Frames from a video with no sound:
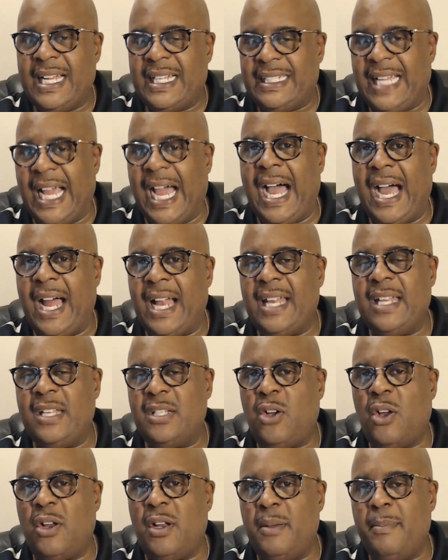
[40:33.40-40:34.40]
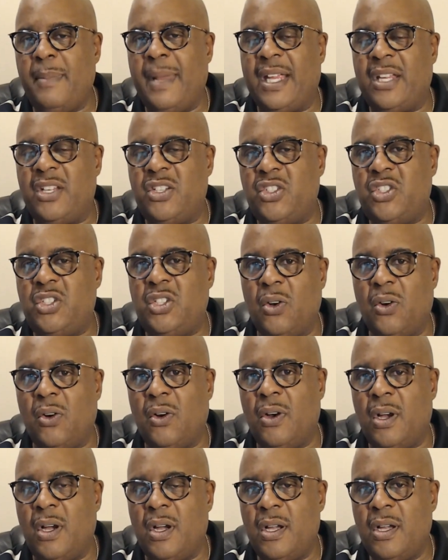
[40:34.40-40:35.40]
God is going to make
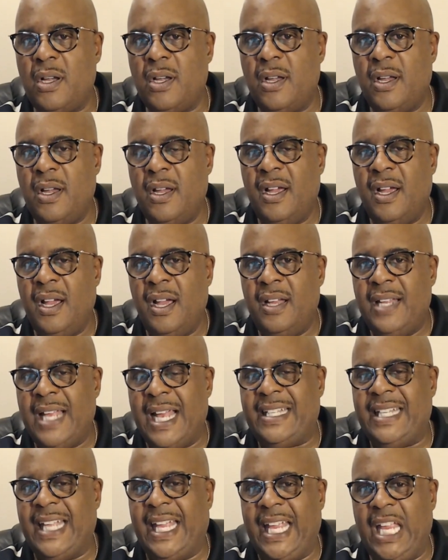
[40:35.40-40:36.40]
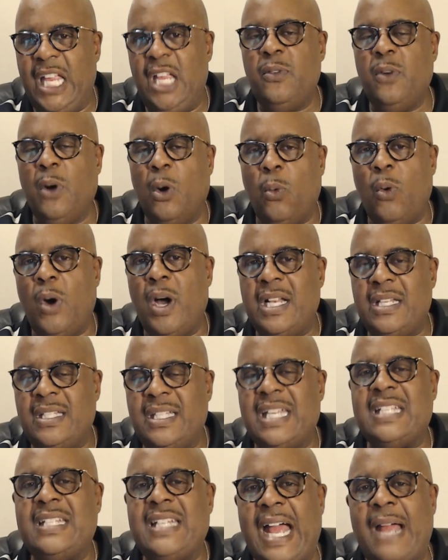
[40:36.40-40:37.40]
sure that the evil one
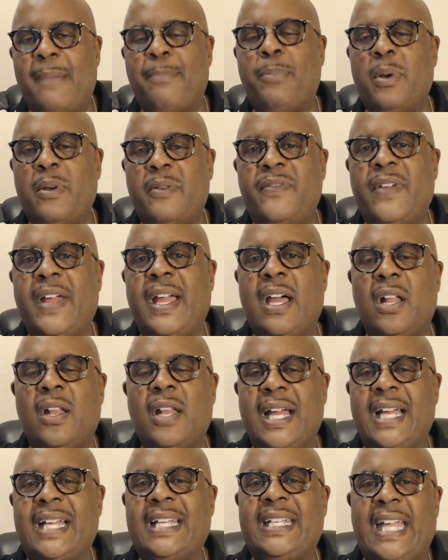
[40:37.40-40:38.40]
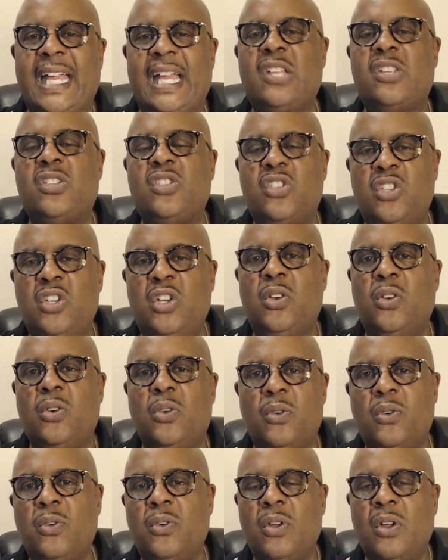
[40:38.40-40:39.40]
does not prevail against you.
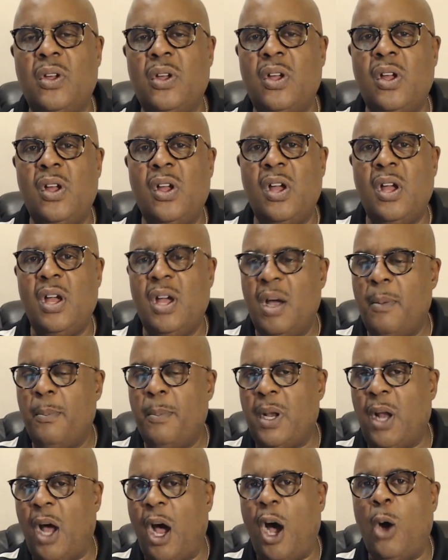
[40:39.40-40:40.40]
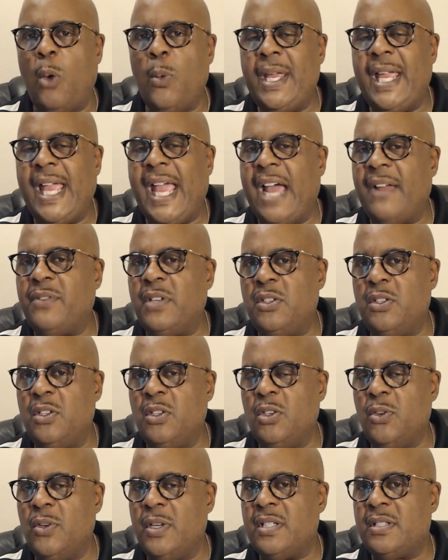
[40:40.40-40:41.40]
But all we have to
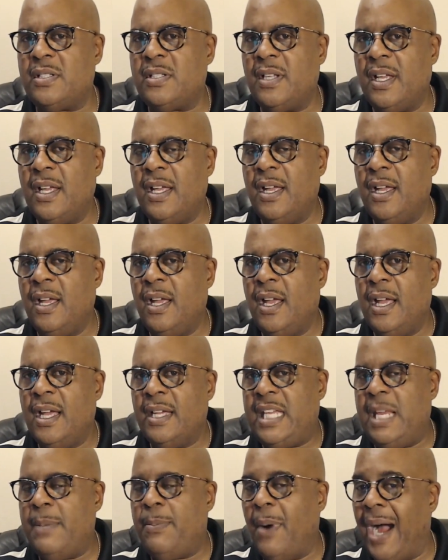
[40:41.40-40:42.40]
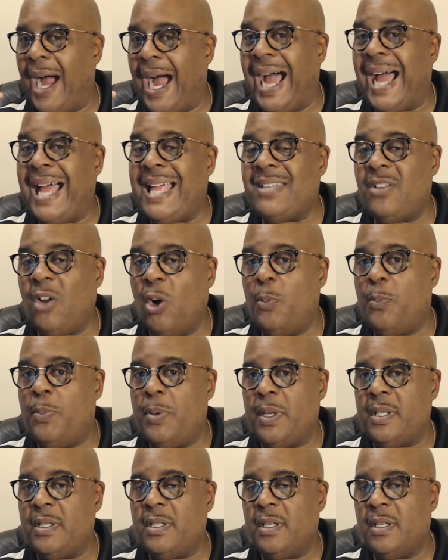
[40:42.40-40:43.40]
do is keep our eyes
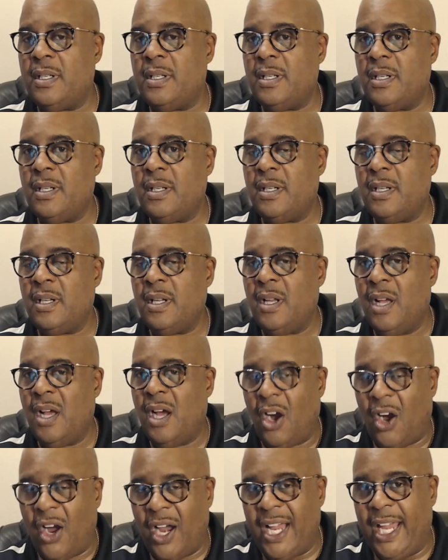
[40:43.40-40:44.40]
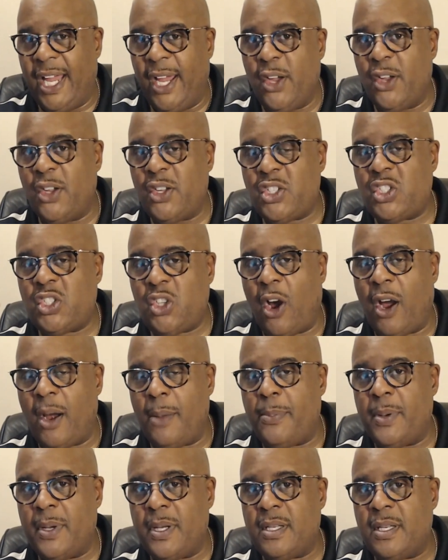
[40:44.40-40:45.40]
open, our ears
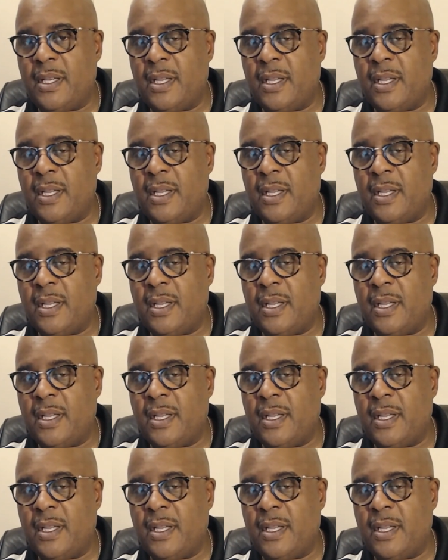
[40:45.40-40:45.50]
sharpened,